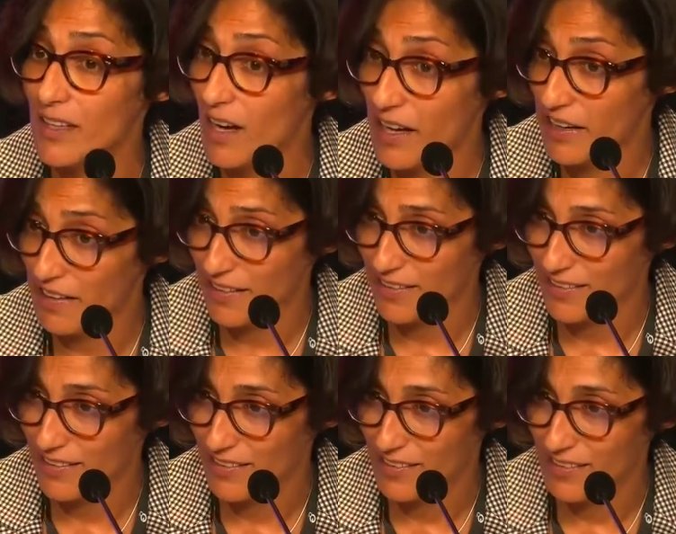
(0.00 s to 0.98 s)
an
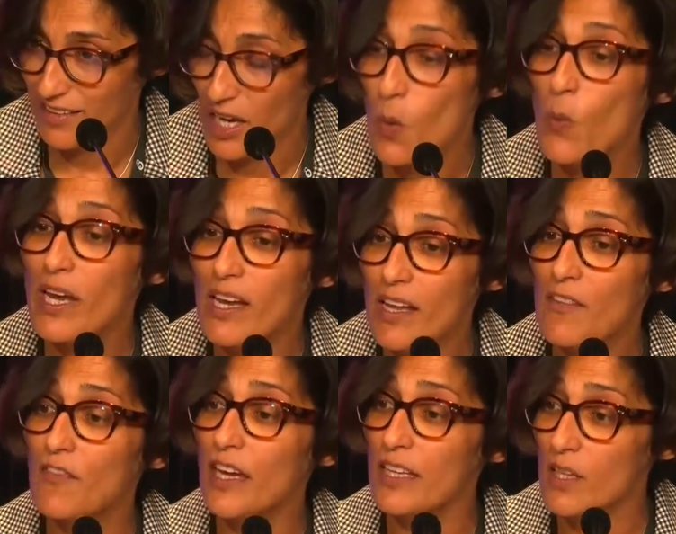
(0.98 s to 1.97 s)
island. We
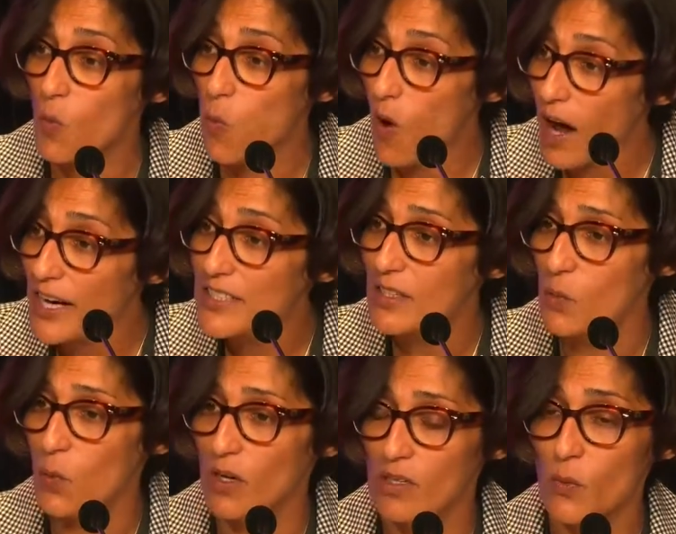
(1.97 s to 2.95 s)
live in the wider
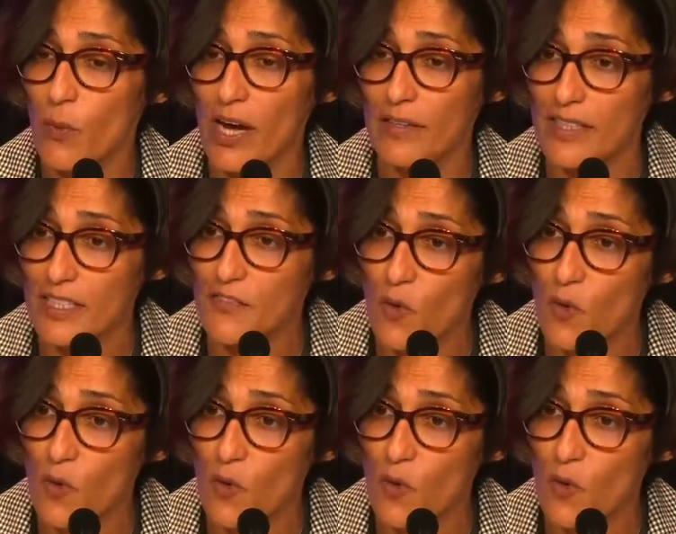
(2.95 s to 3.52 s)
world where these